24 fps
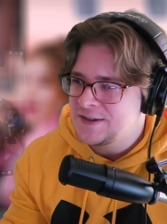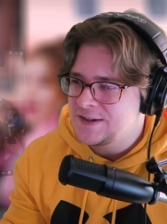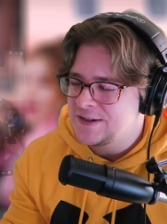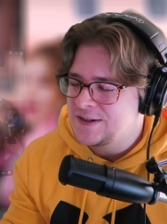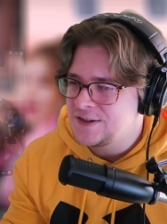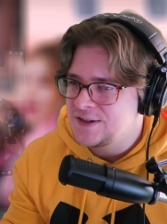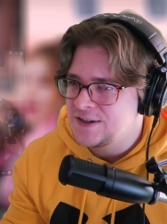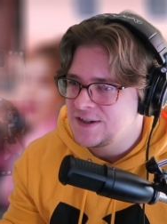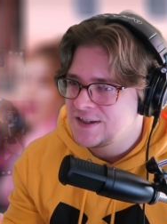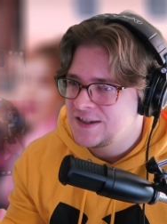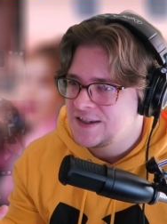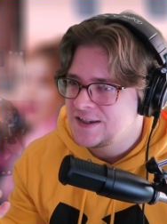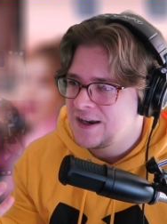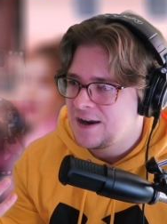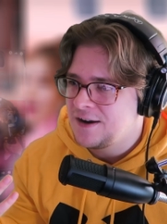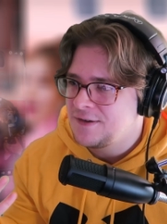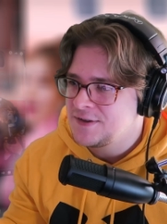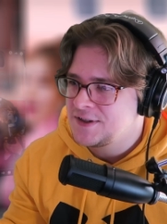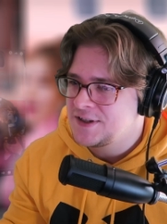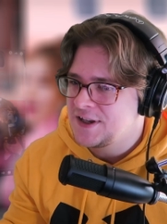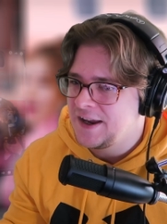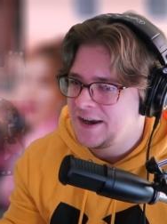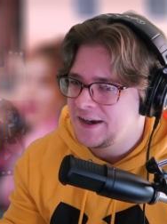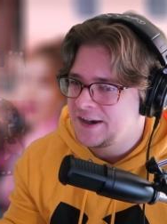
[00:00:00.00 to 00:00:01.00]
It just
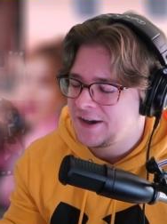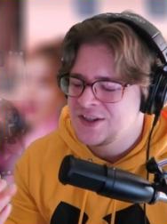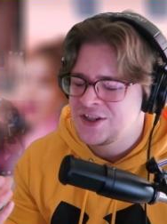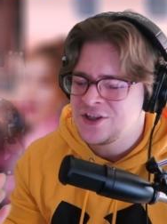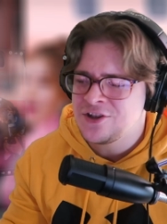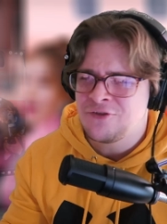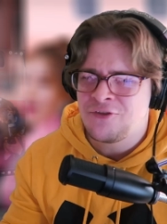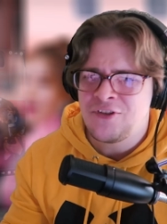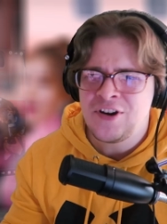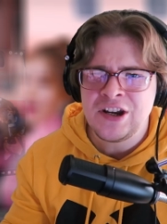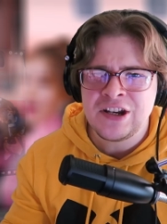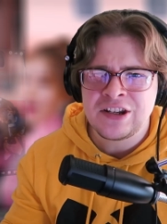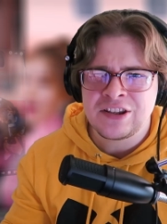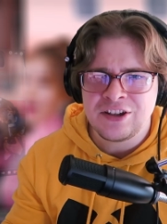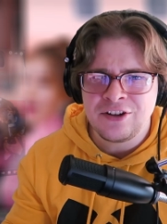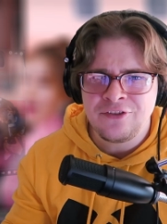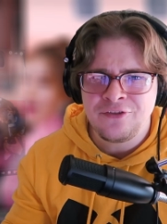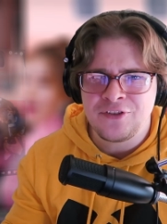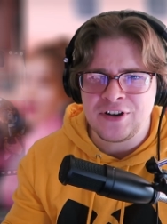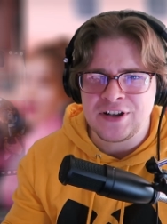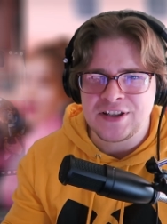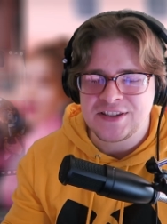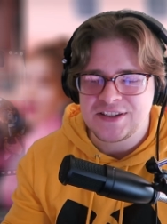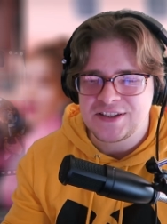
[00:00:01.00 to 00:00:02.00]
sounds like, it's just very
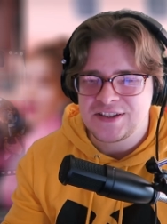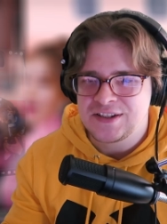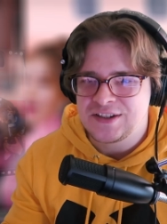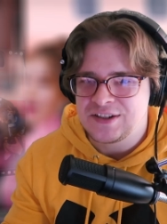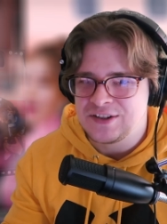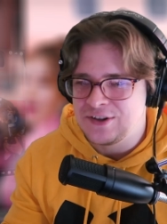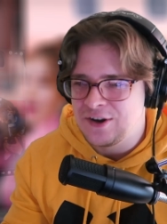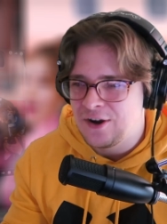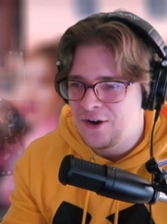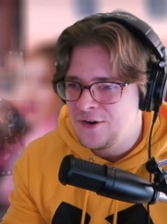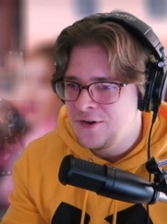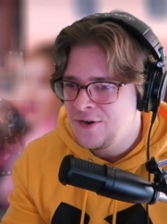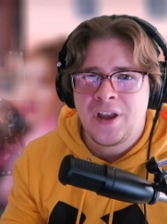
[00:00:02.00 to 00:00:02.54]
different, you know?